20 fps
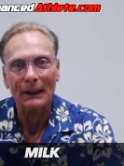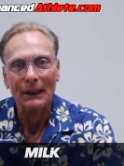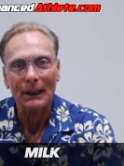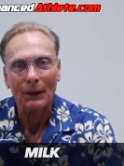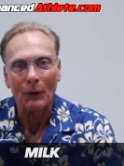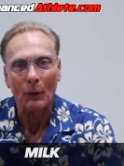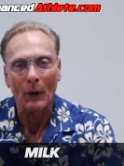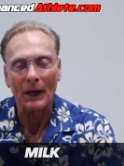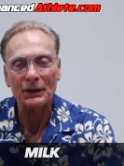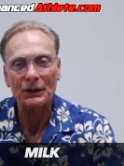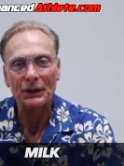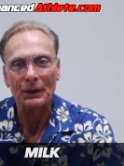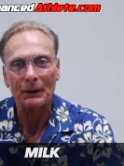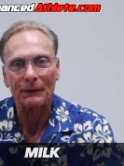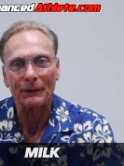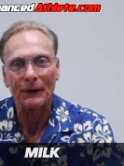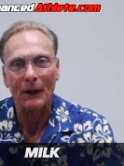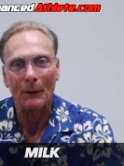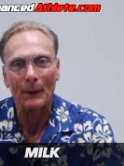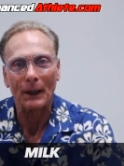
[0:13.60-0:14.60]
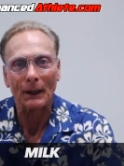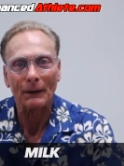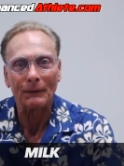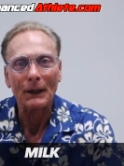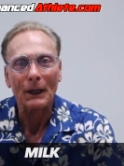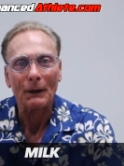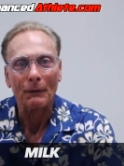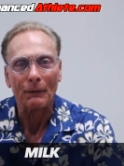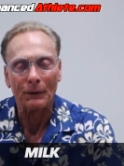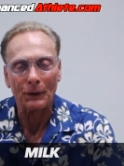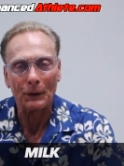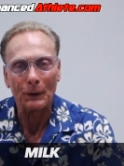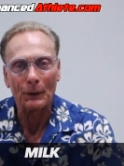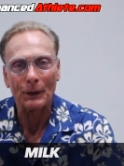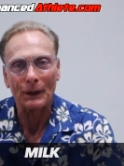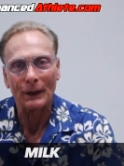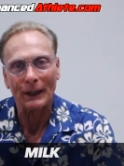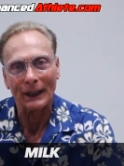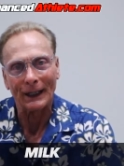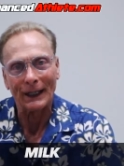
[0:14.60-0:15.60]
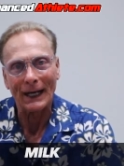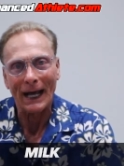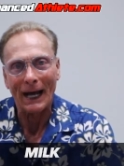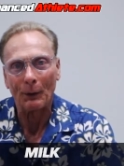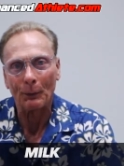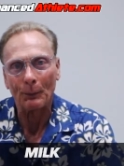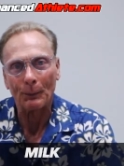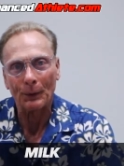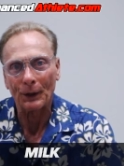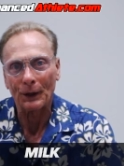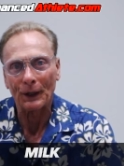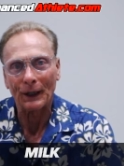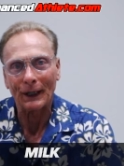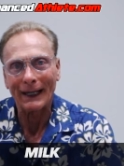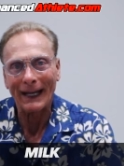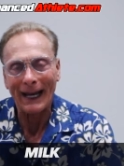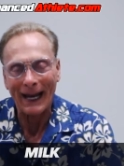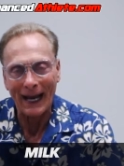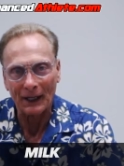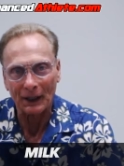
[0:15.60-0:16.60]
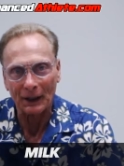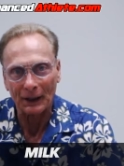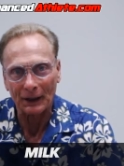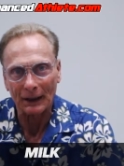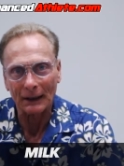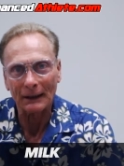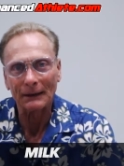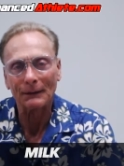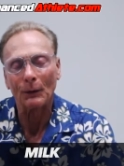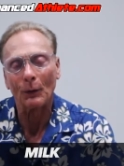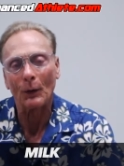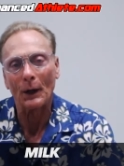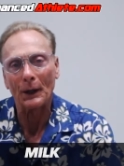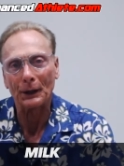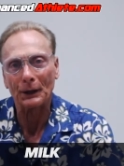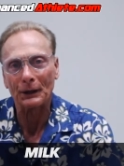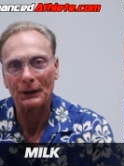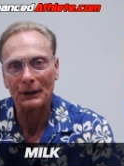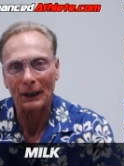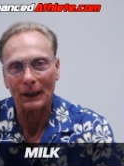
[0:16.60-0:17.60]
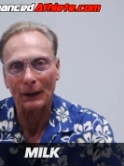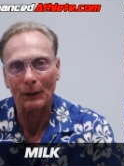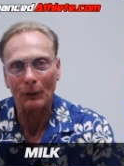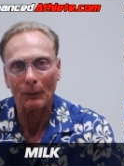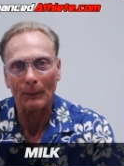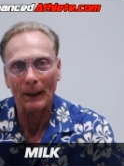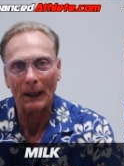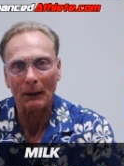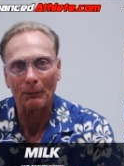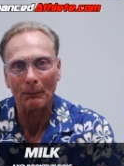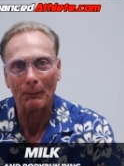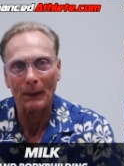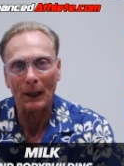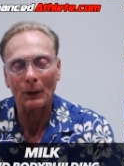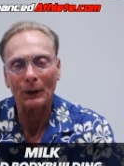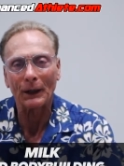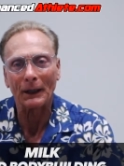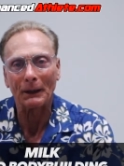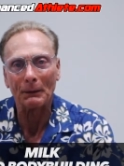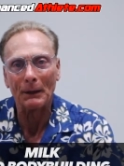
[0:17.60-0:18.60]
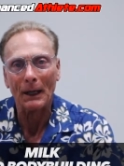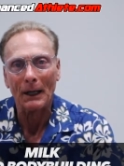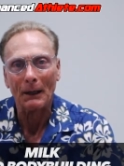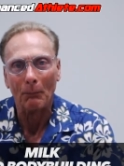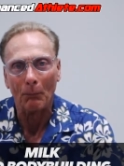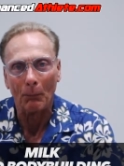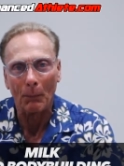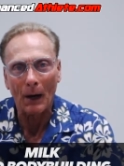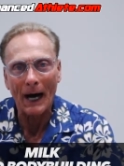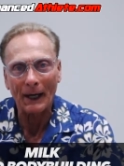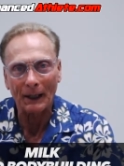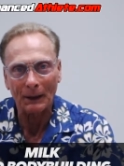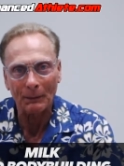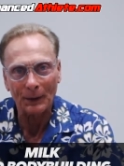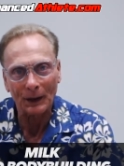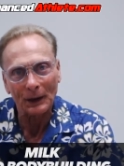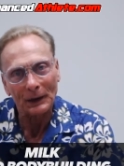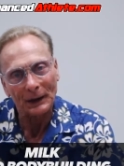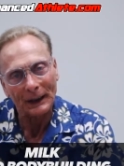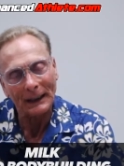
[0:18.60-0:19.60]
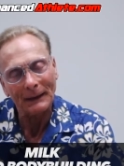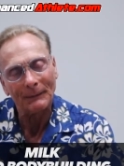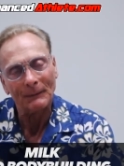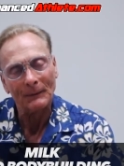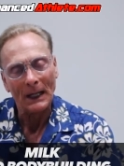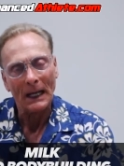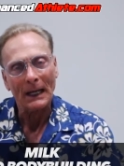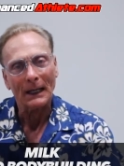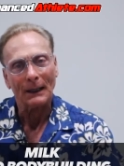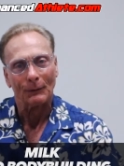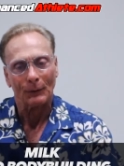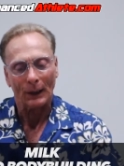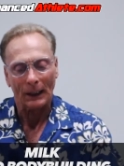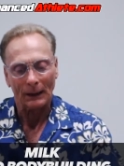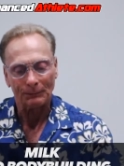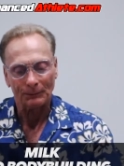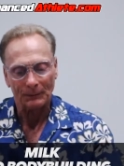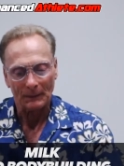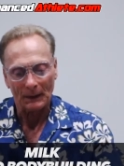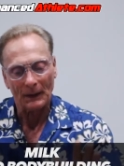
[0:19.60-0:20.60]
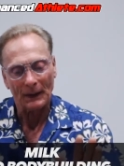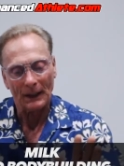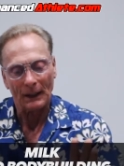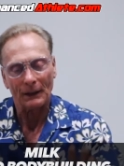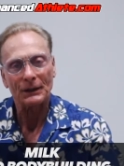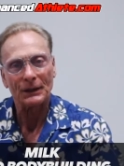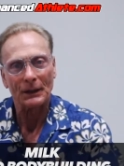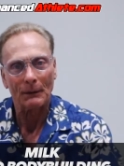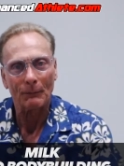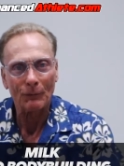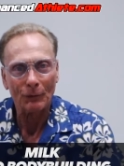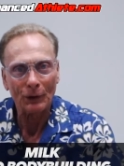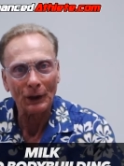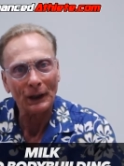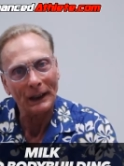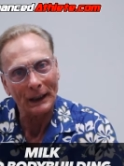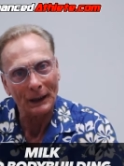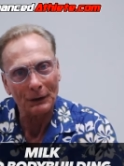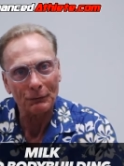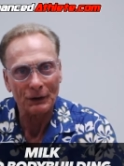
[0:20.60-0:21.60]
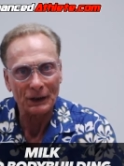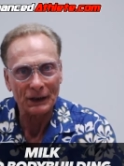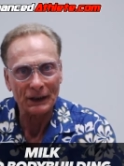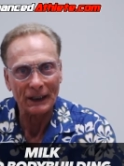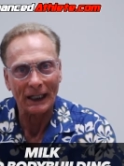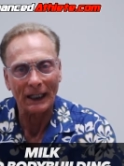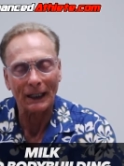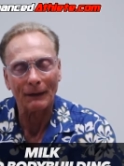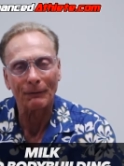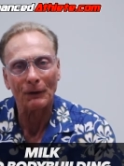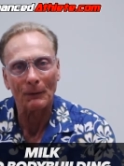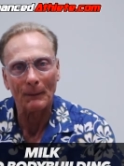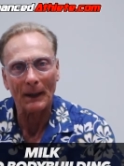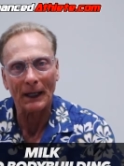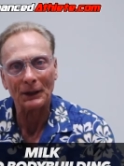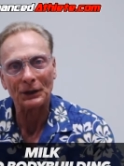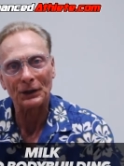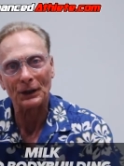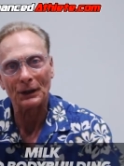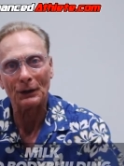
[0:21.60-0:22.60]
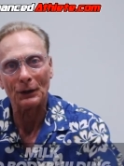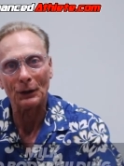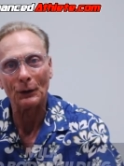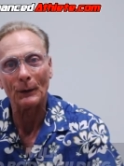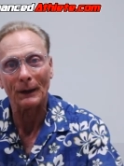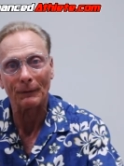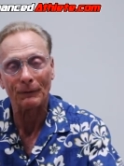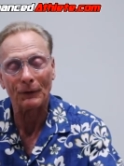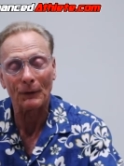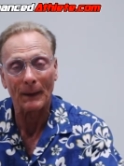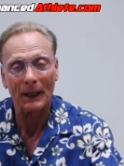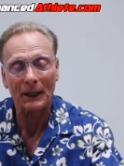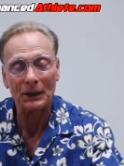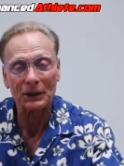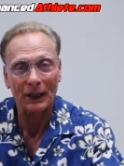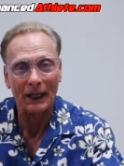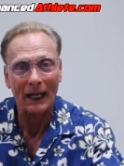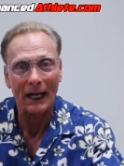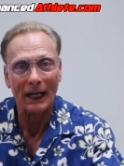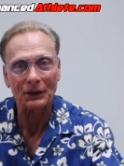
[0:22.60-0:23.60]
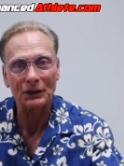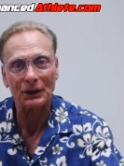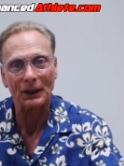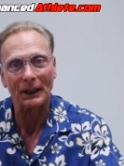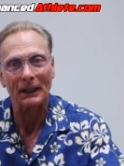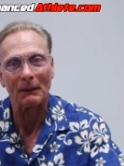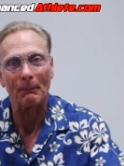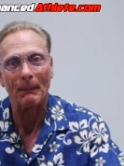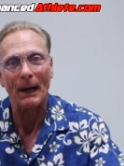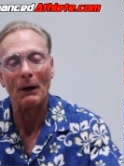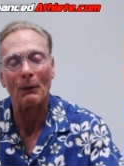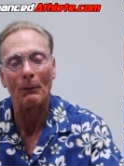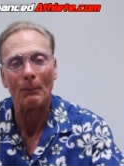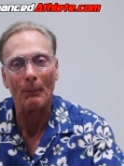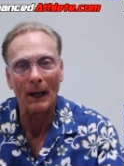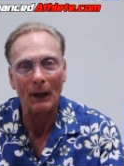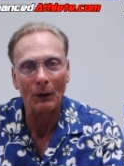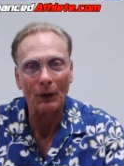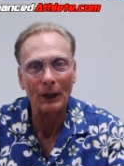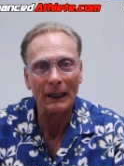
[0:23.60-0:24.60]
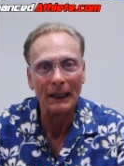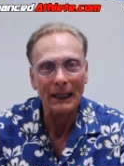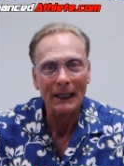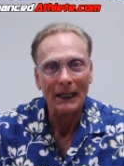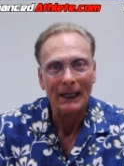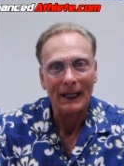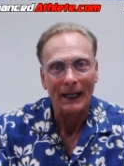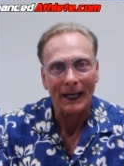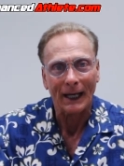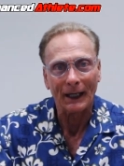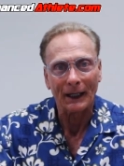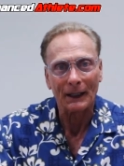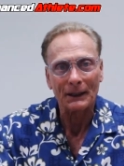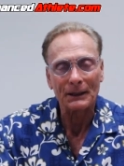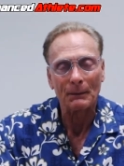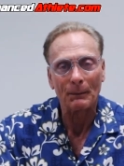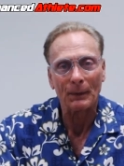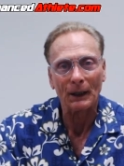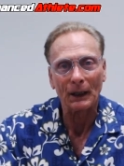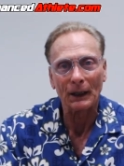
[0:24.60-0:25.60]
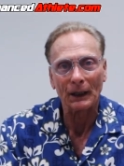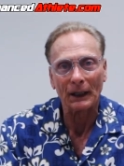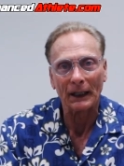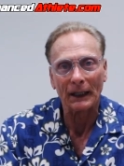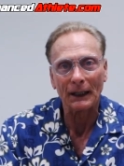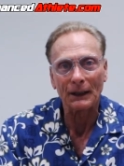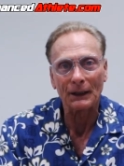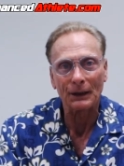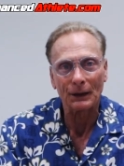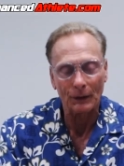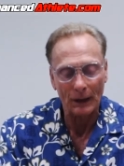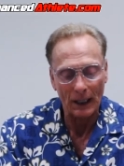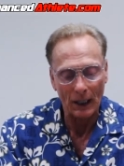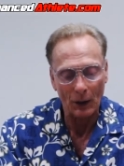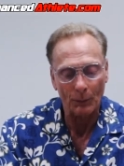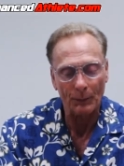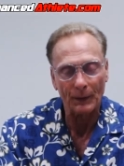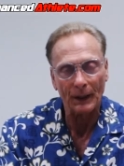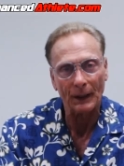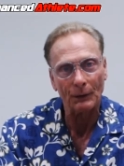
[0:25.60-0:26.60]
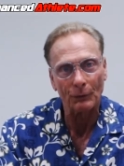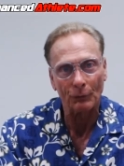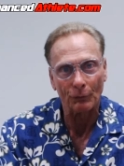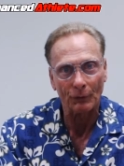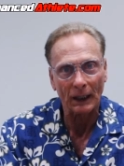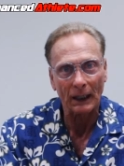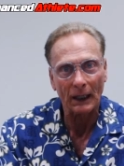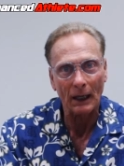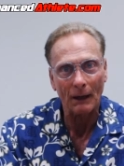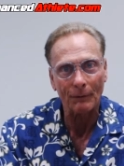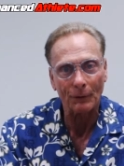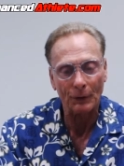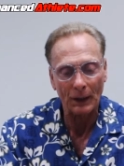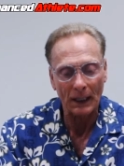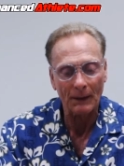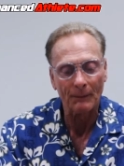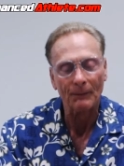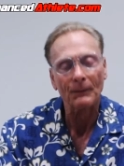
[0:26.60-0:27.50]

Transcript: question from a viewer in Alberta, Canada, who wanted to know about milk and bodybuilding. Well, there's some really interesting information, new information actually, about milk and its ability to help in recovery,